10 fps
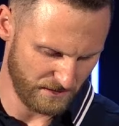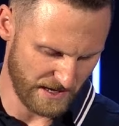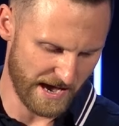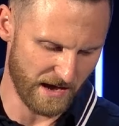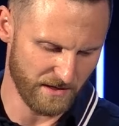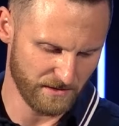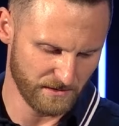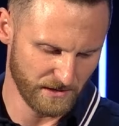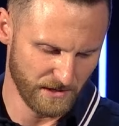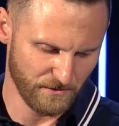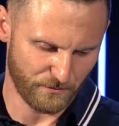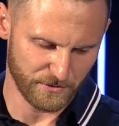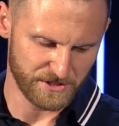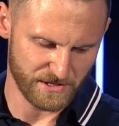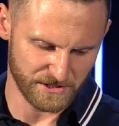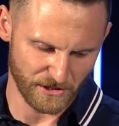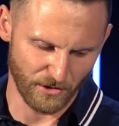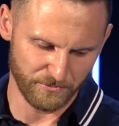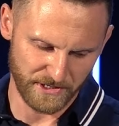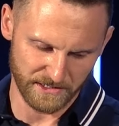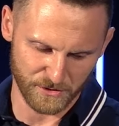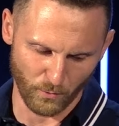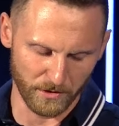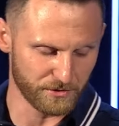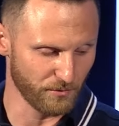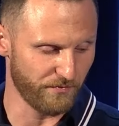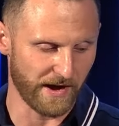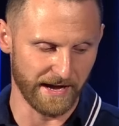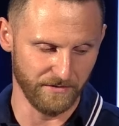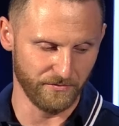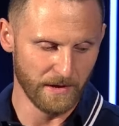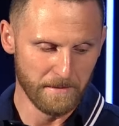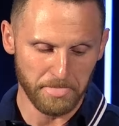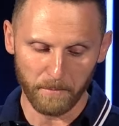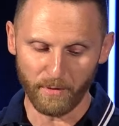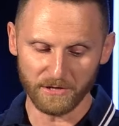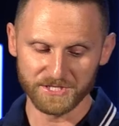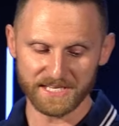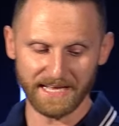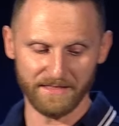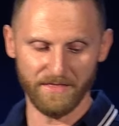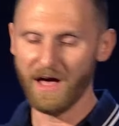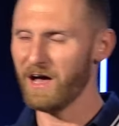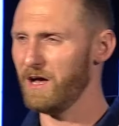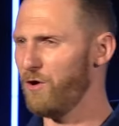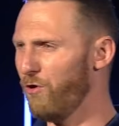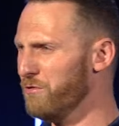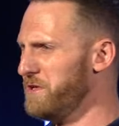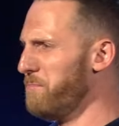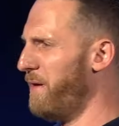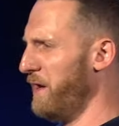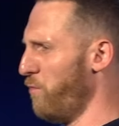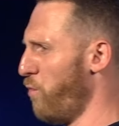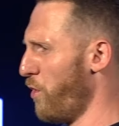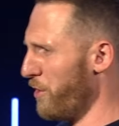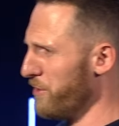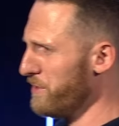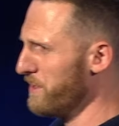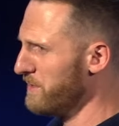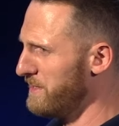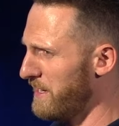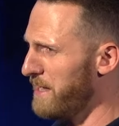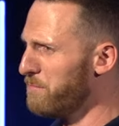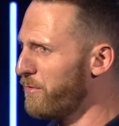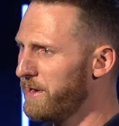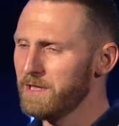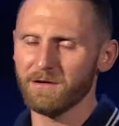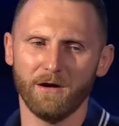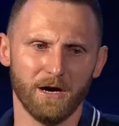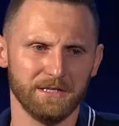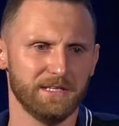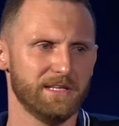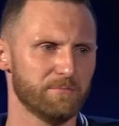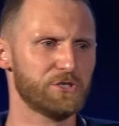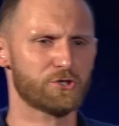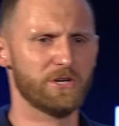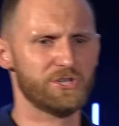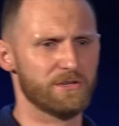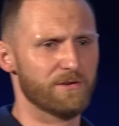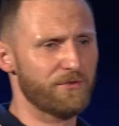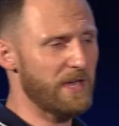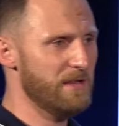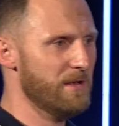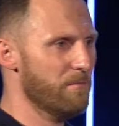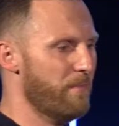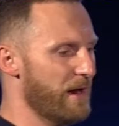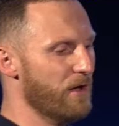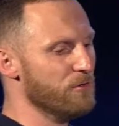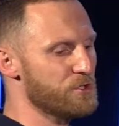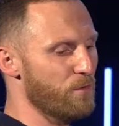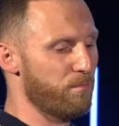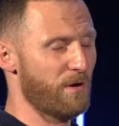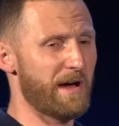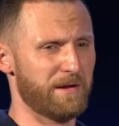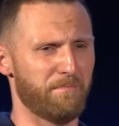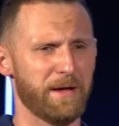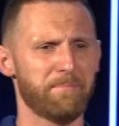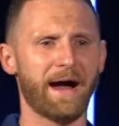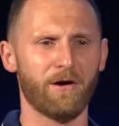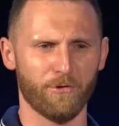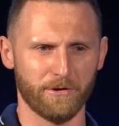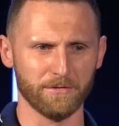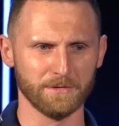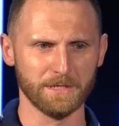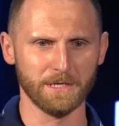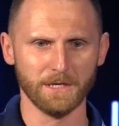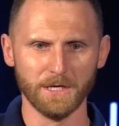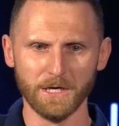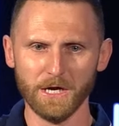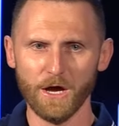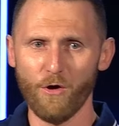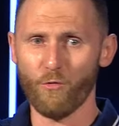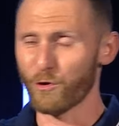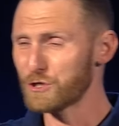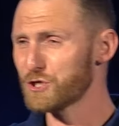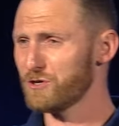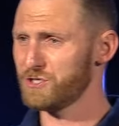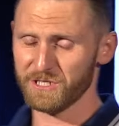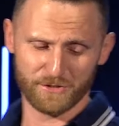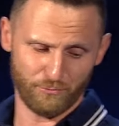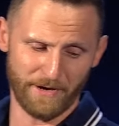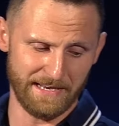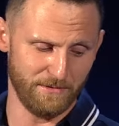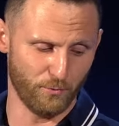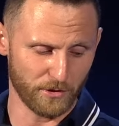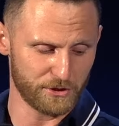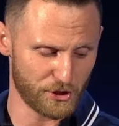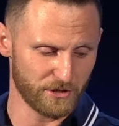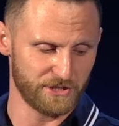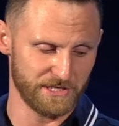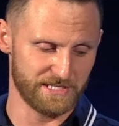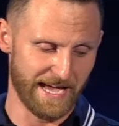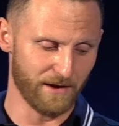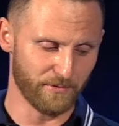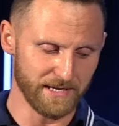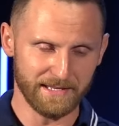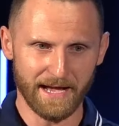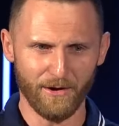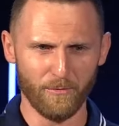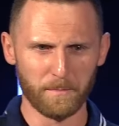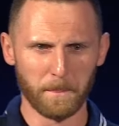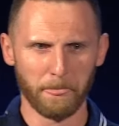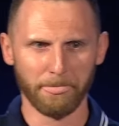yeah, 1 Thessalonians 1-5. Paul said, not only by word that I bring the demonstration of kingdom, but I also brought it by power. Where church is at right now,